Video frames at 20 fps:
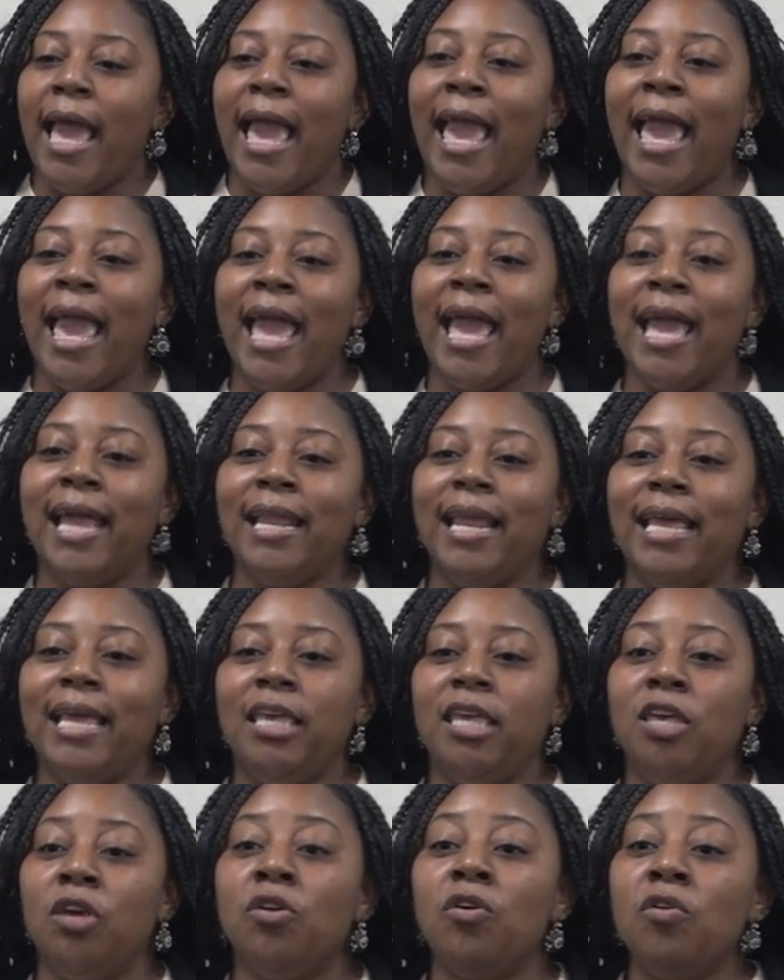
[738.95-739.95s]
And
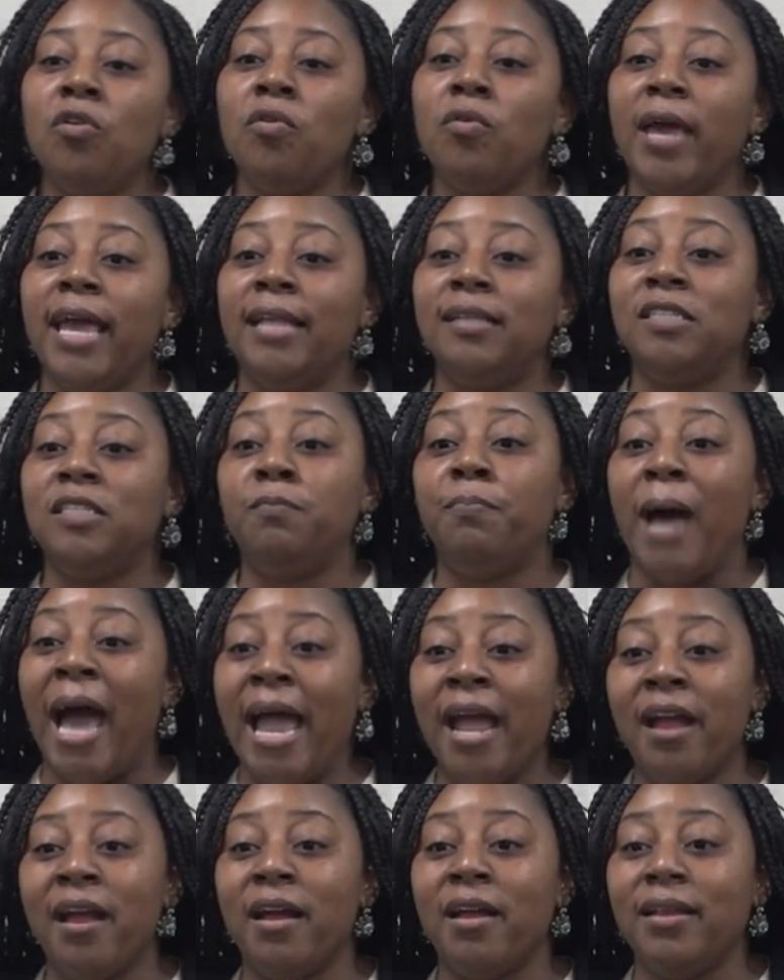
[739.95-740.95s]
you
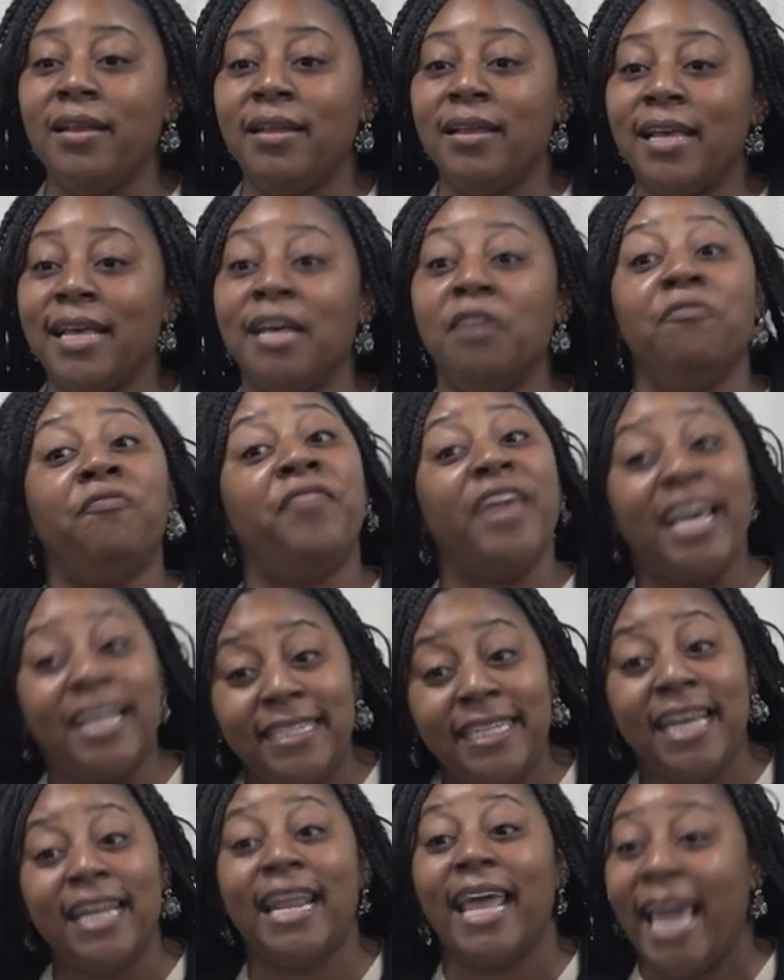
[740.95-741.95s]

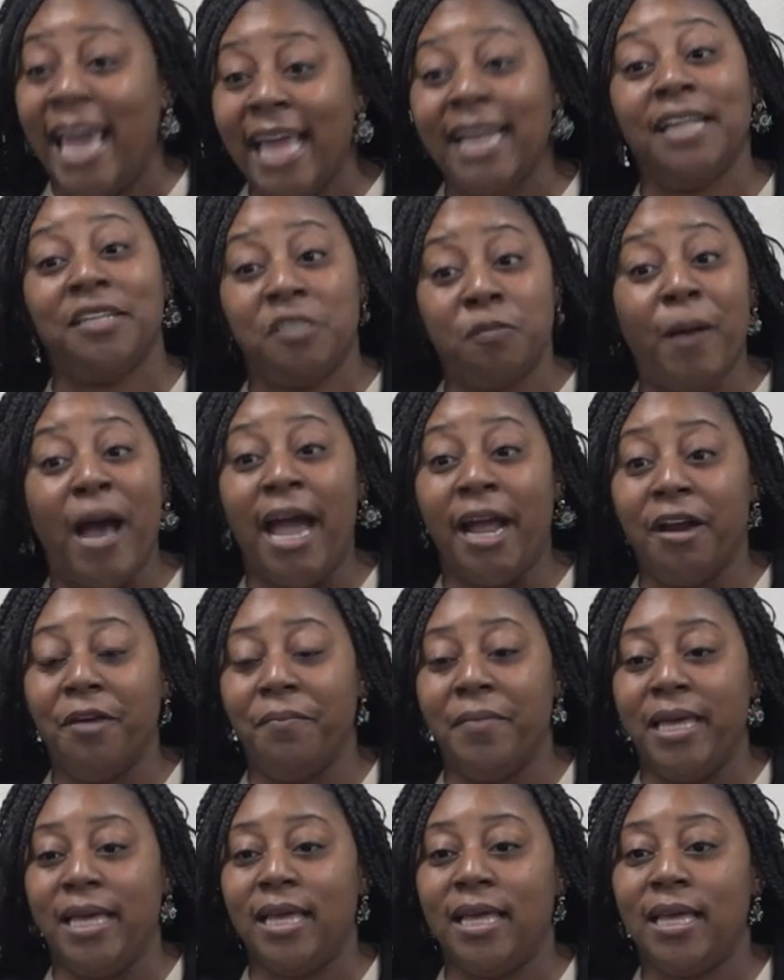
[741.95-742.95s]
convicted and inspired
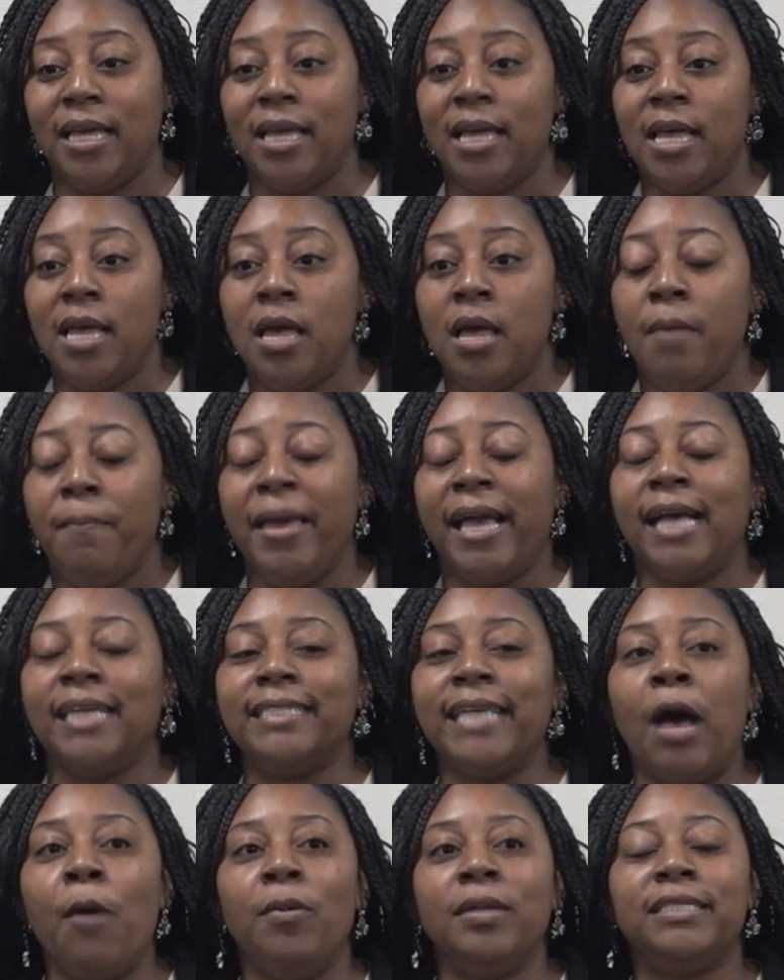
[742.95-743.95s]
me.
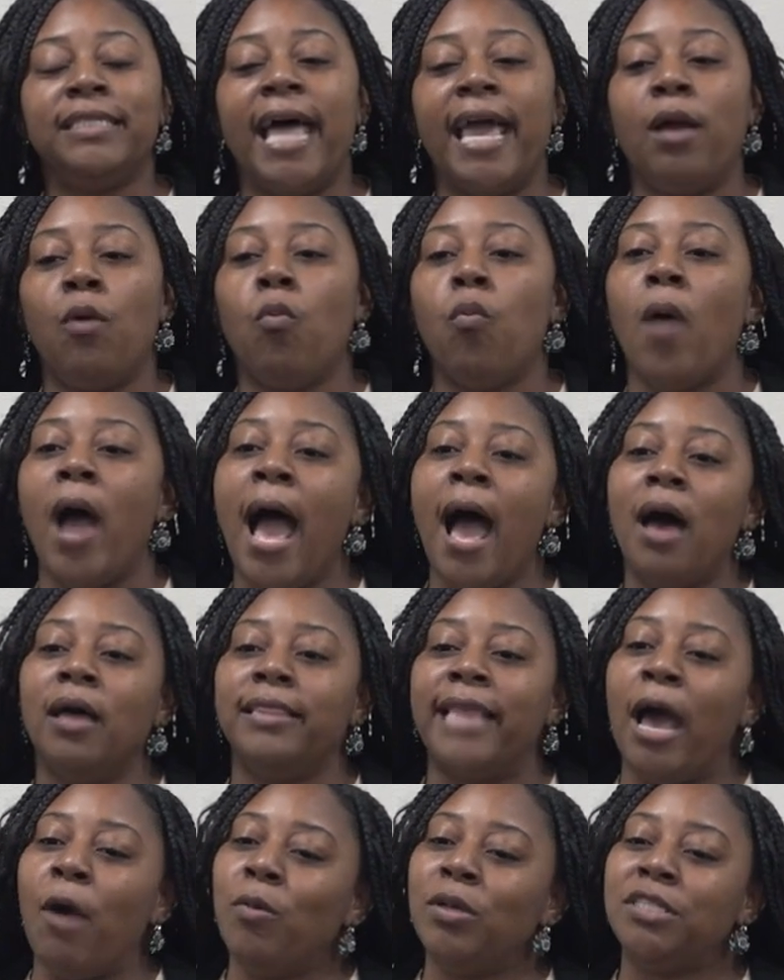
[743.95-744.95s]
Because I was like, wow,
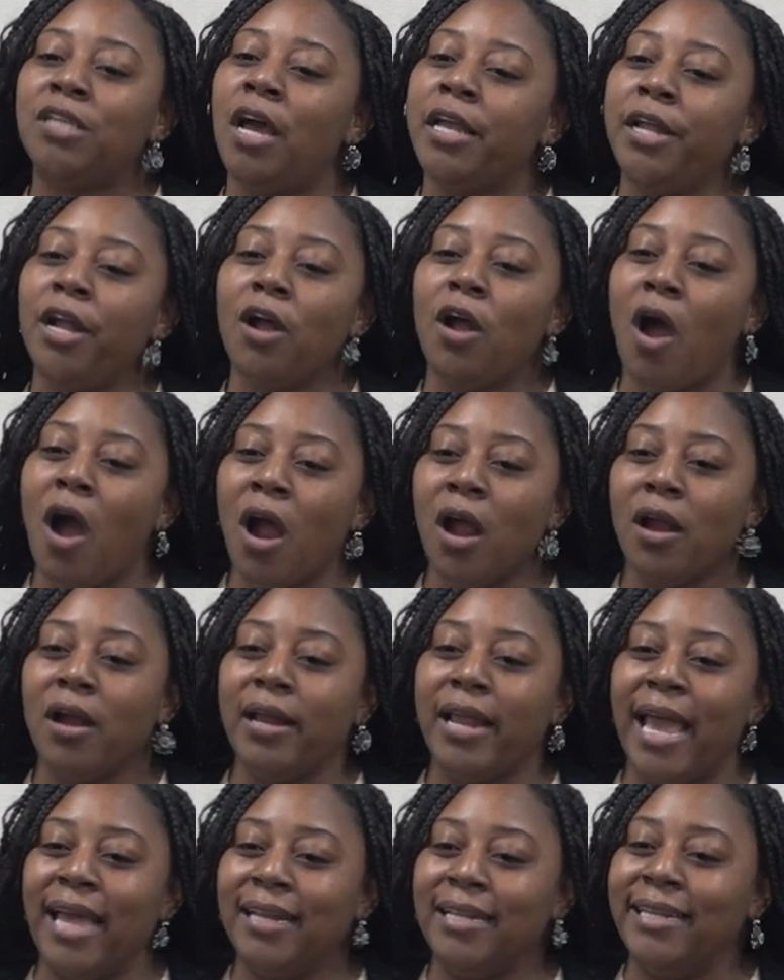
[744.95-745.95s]
that was on your
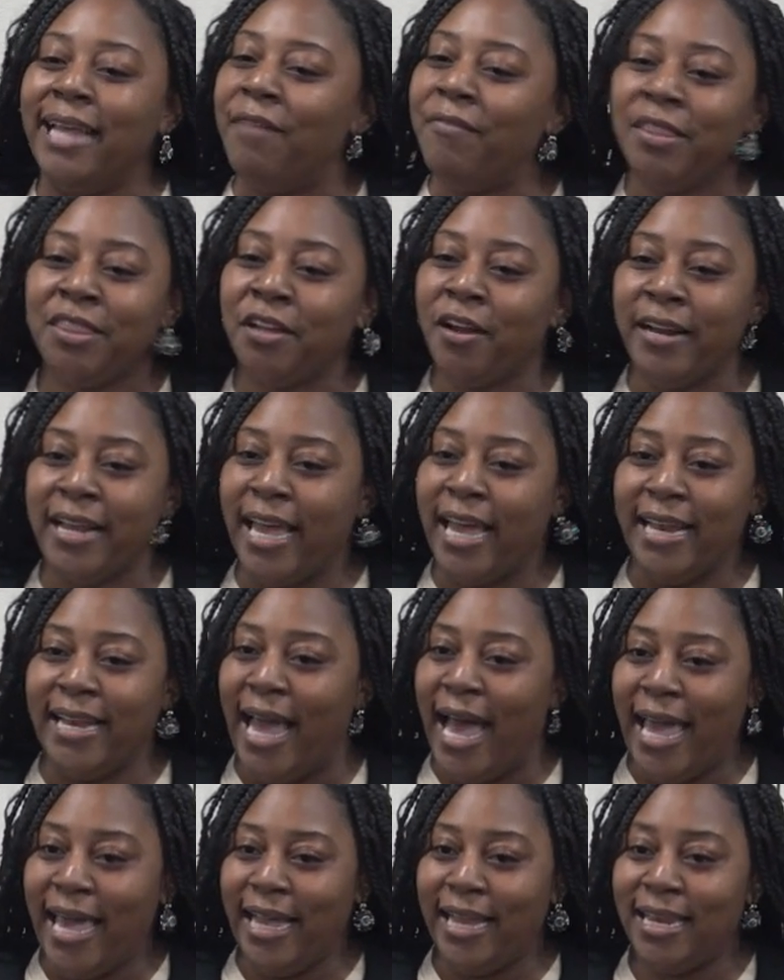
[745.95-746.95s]
heart at 11:30 at
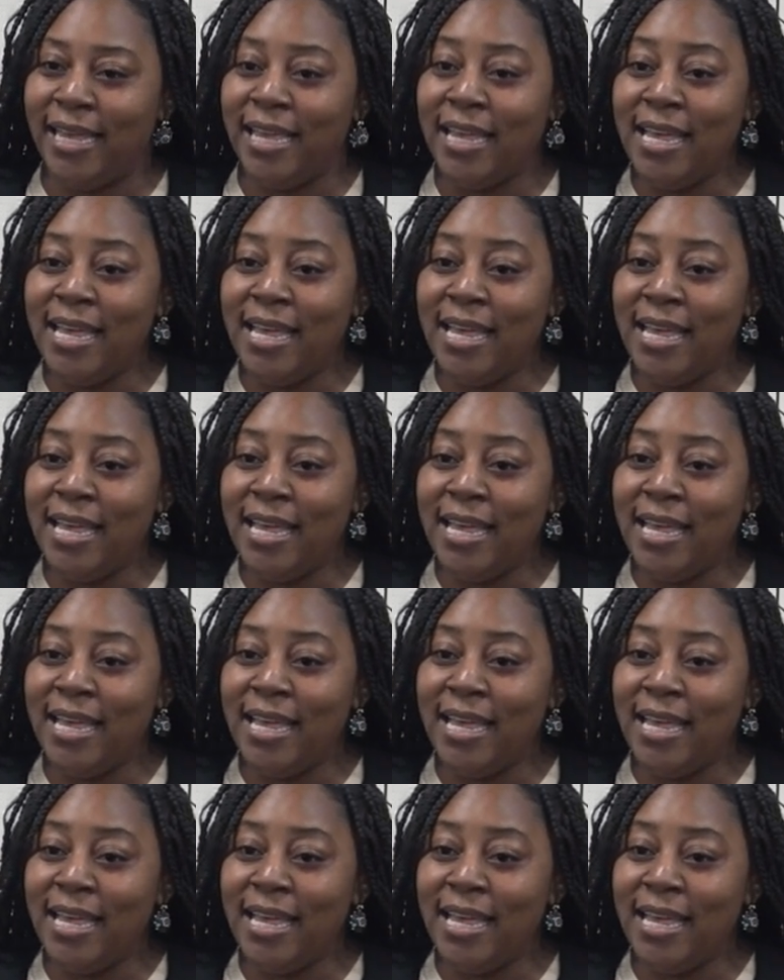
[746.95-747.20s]
night.